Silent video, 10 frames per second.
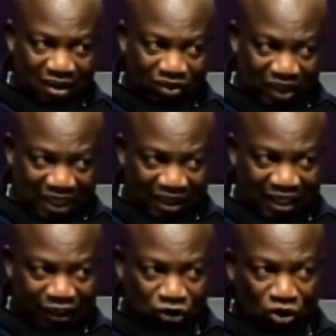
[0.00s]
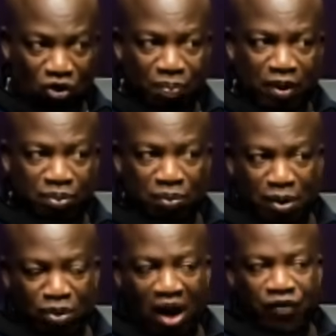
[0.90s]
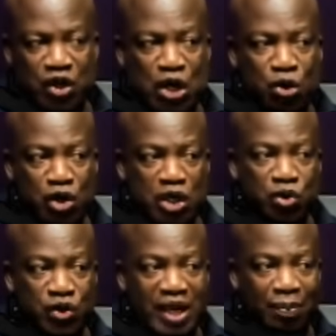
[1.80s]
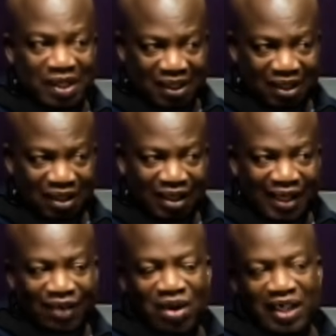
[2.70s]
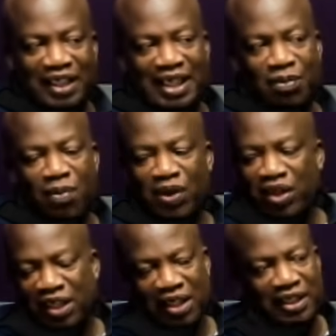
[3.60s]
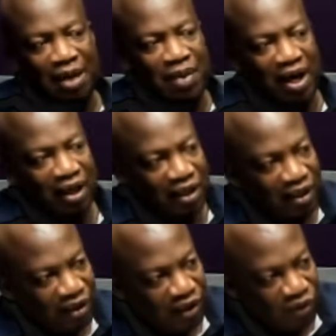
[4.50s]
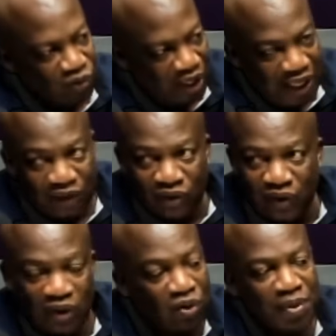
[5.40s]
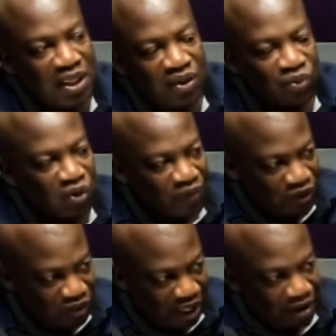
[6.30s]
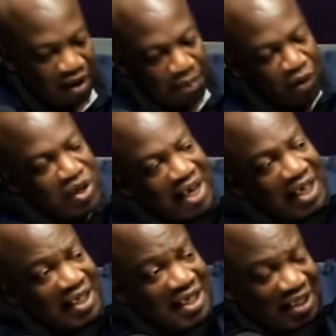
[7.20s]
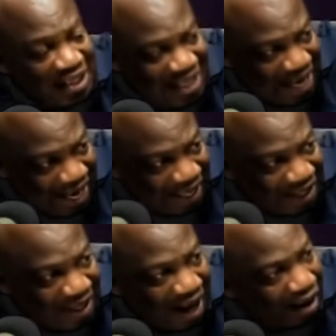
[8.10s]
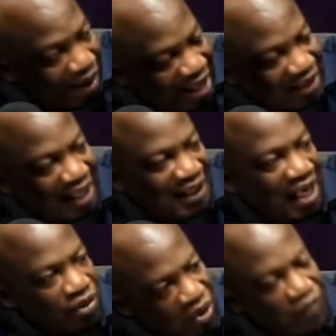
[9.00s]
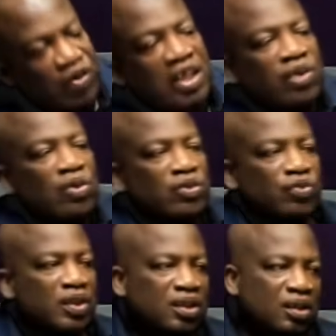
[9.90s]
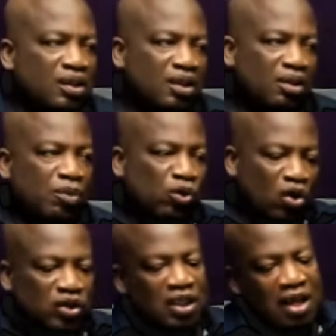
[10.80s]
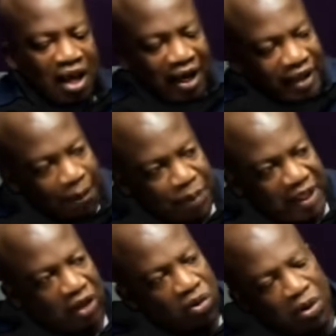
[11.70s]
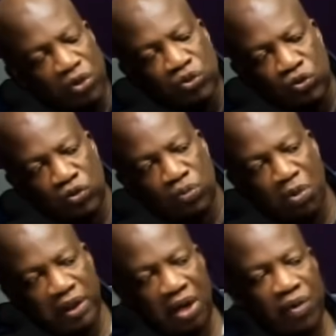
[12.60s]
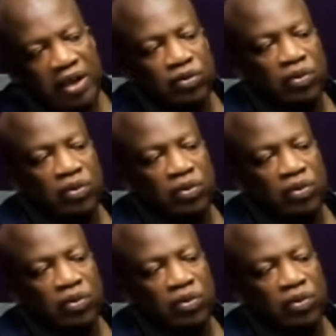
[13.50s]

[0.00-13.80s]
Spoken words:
What they say. Yes. So people have huge numbers. No one can tell me no create no commission will never do that. But when you create this there, our hands are tied. We have to create the constituency because an MP cannot belong to more than one.